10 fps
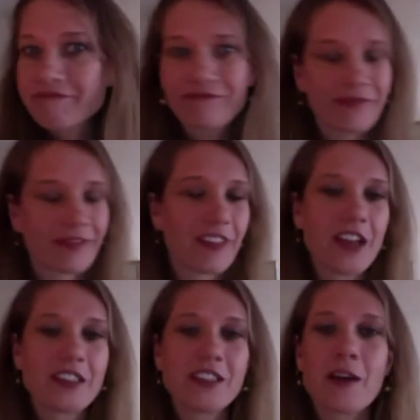Lots
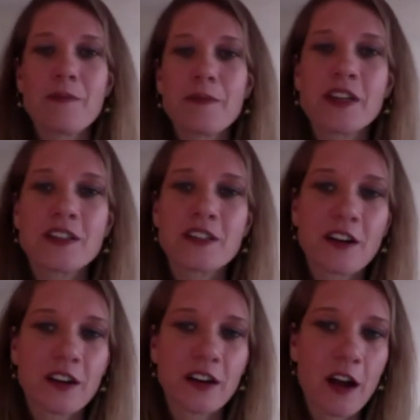of companies
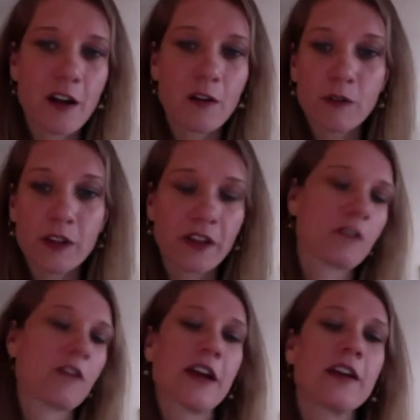started out really
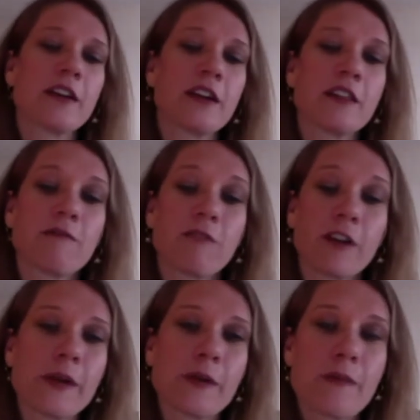great in the
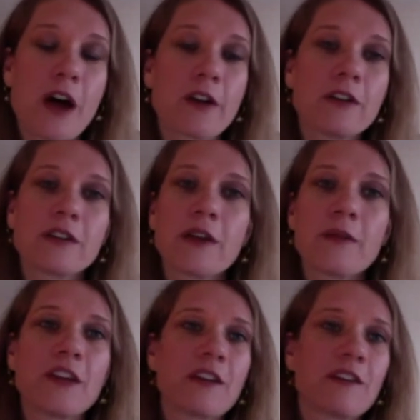freemium model. I mean, you
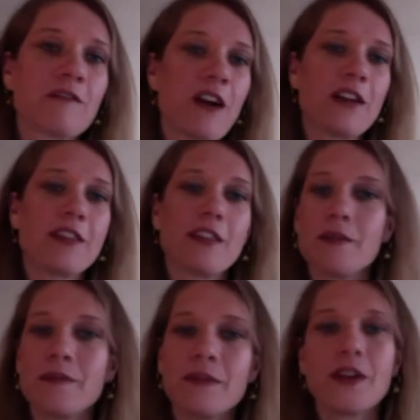can find
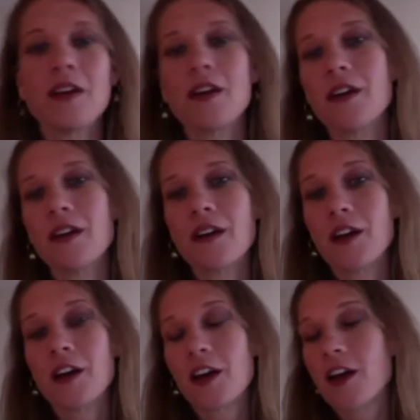them
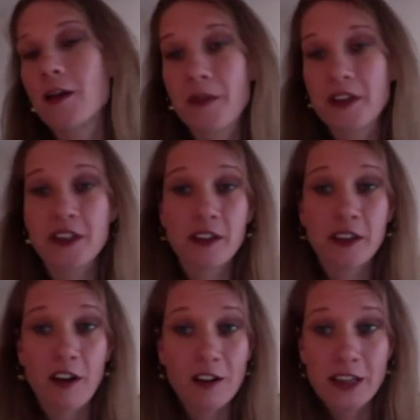basically
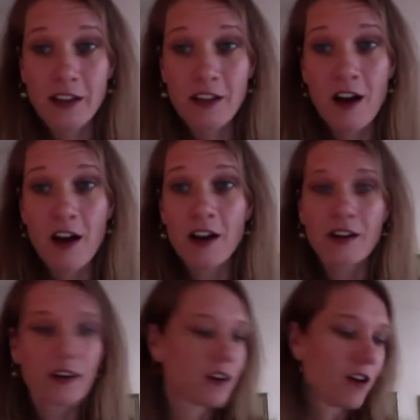all day long.
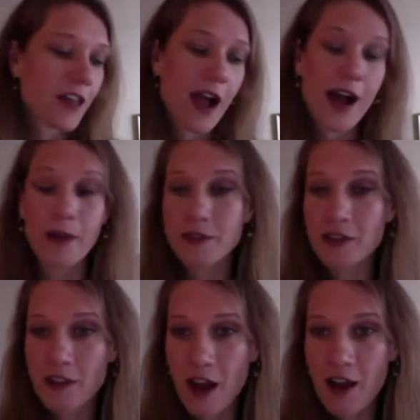All the apps
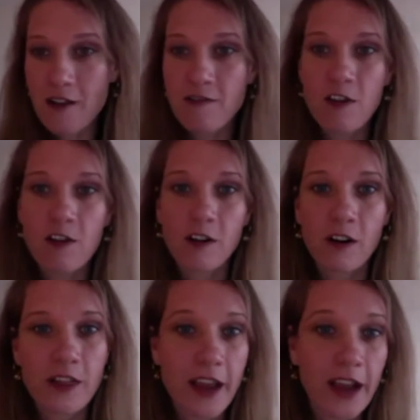on the iPhone or
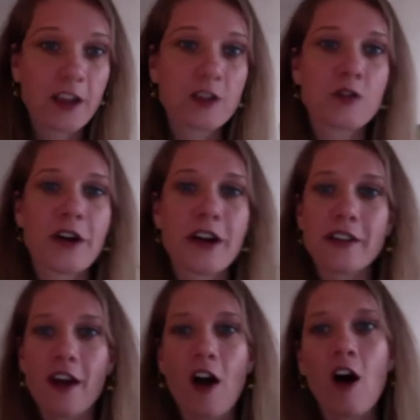on the Android,
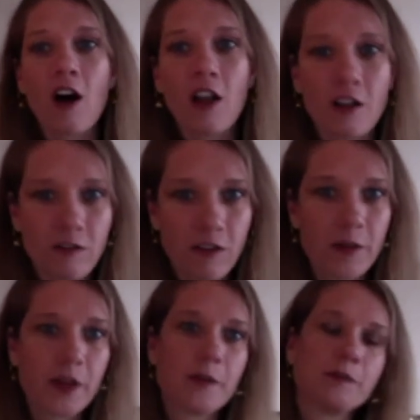they all are
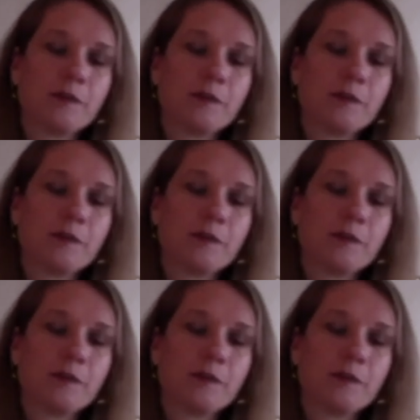freemium.